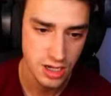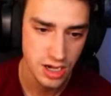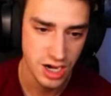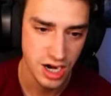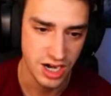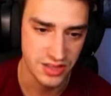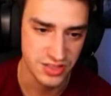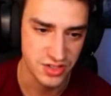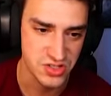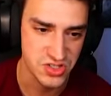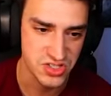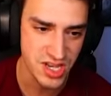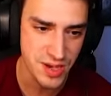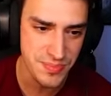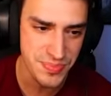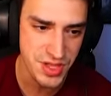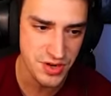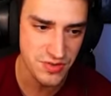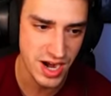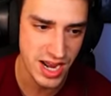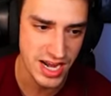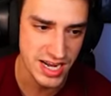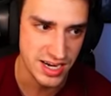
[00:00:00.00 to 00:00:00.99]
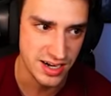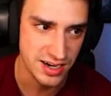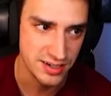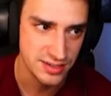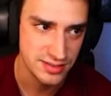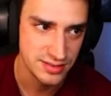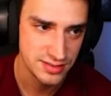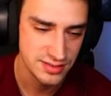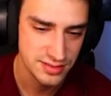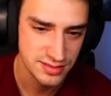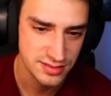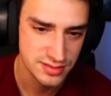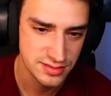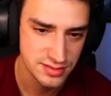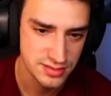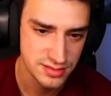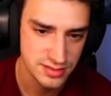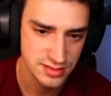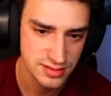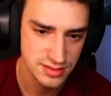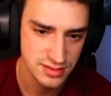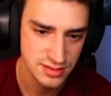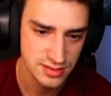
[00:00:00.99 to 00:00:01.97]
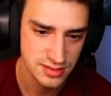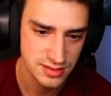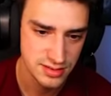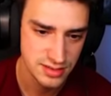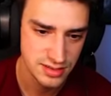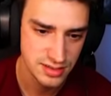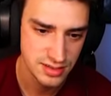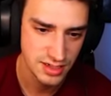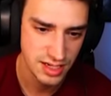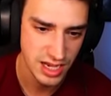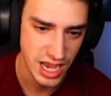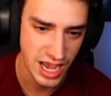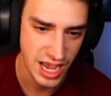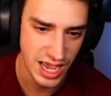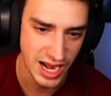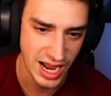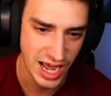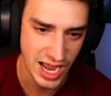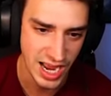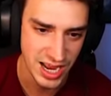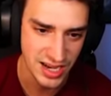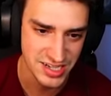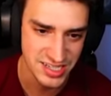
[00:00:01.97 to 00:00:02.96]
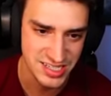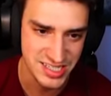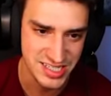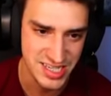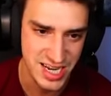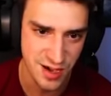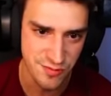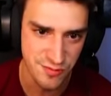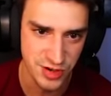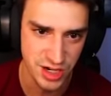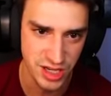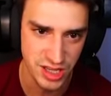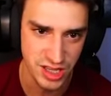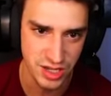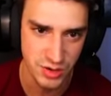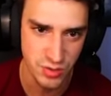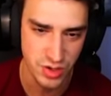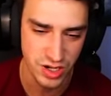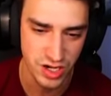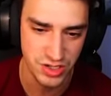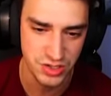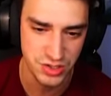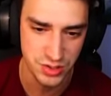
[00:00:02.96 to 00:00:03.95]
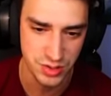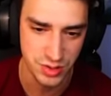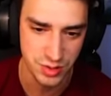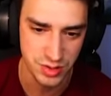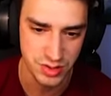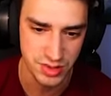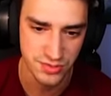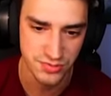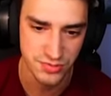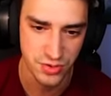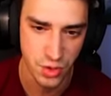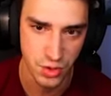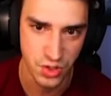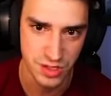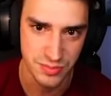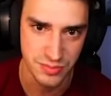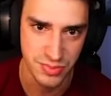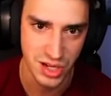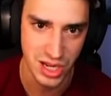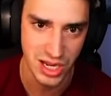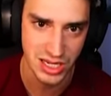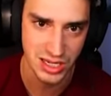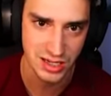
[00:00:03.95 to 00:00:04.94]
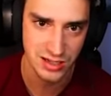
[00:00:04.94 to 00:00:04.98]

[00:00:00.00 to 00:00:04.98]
right, there's something right here. And I definitely wanna do it with the folding bike.